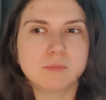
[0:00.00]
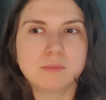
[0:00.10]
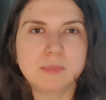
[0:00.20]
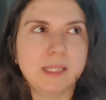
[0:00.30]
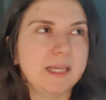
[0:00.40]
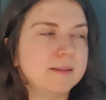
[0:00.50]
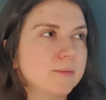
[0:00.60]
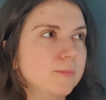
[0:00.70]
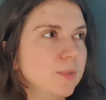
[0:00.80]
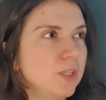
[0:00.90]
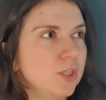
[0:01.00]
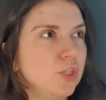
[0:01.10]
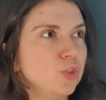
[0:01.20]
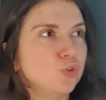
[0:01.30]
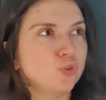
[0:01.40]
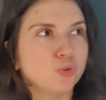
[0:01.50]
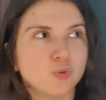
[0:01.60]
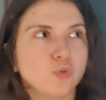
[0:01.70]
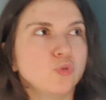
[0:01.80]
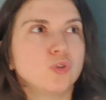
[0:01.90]
let me
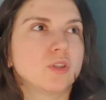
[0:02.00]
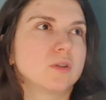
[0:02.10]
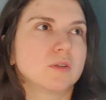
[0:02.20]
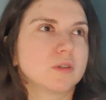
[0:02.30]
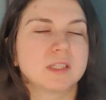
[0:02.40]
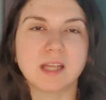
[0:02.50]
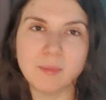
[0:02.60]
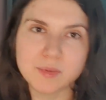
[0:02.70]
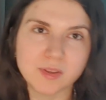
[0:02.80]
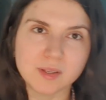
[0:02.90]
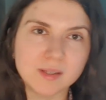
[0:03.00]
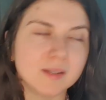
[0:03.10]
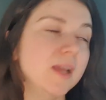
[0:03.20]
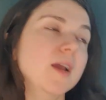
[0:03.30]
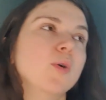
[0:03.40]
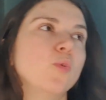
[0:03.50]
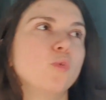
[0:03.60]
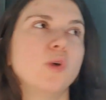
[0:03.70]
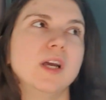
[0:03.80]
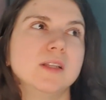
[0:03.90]
choose something,
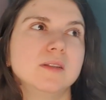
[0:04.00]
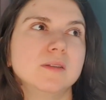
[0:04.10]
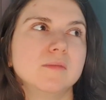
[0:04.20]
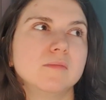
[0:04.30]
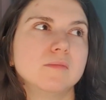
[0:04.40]
when